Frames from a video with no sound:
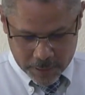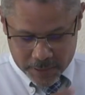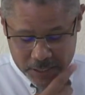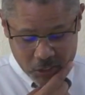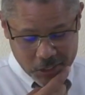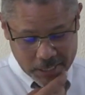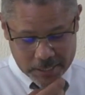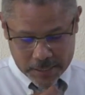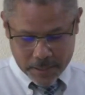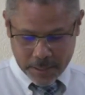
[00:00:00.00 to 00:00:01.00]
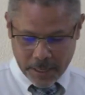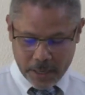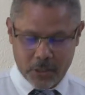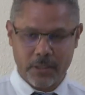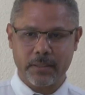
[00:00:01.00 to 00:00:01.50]
This changes
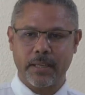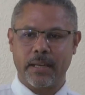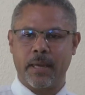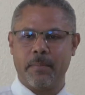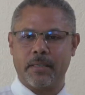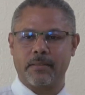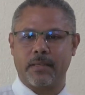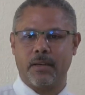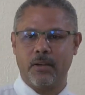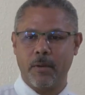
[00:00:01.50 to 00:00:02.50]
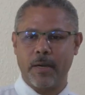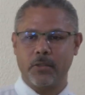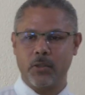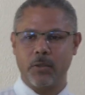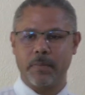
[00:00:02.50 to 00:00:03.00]
relational dynamics. I don't know
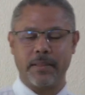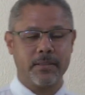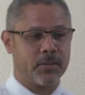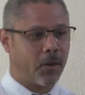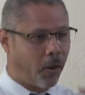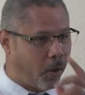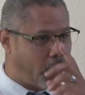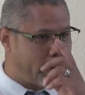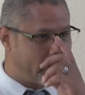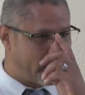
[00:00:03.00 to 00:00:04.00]
about you, but this is hard.